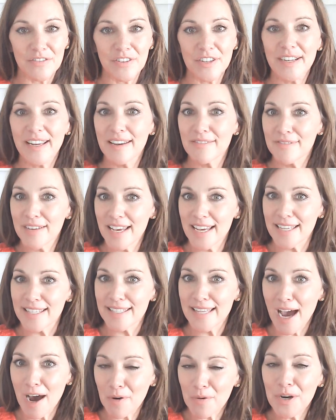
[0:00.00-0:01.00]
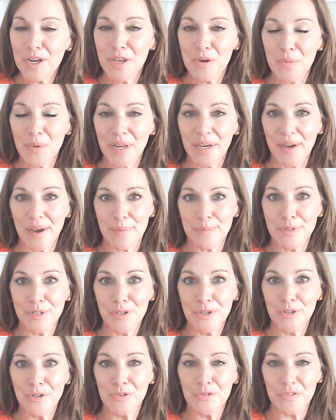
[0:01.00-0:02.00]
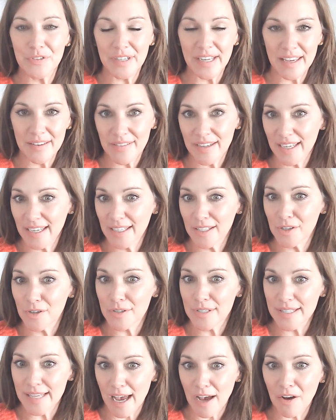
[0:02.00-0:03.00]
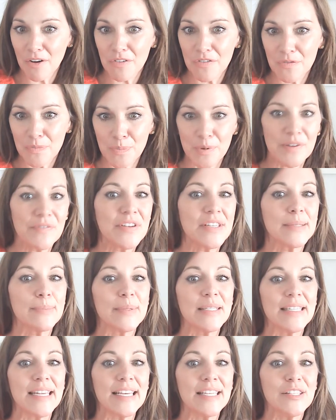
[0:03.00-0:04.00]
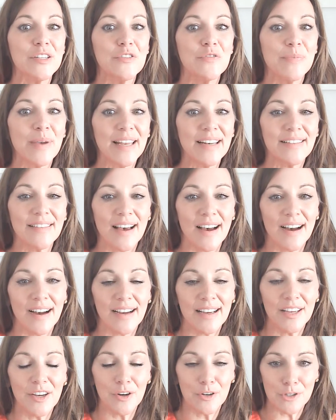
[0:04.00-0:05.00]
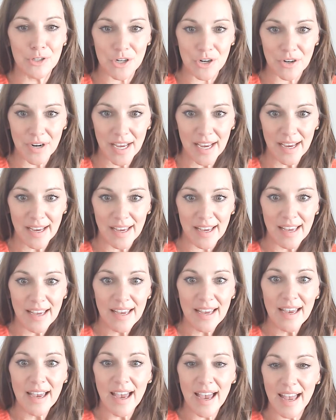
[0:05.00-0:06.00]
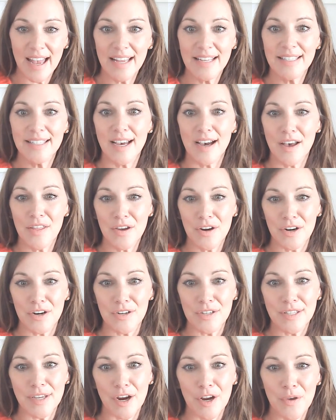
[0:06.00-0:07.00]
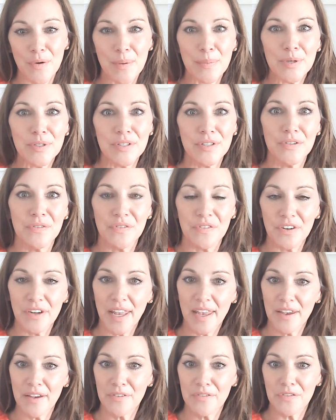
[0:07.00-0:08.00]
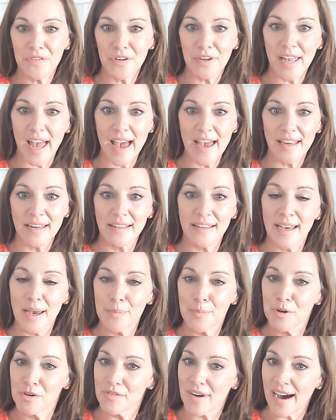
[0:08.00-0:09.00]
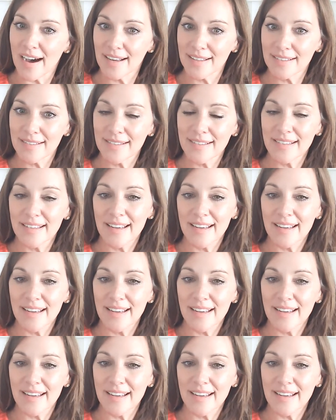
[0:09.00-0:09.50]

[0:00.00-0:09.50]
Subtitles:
Forgiveness. How are you when it comes to forgiving yourself, previous mistakes you've made along your journey, and others? Are you able to forgive, forget, and move on?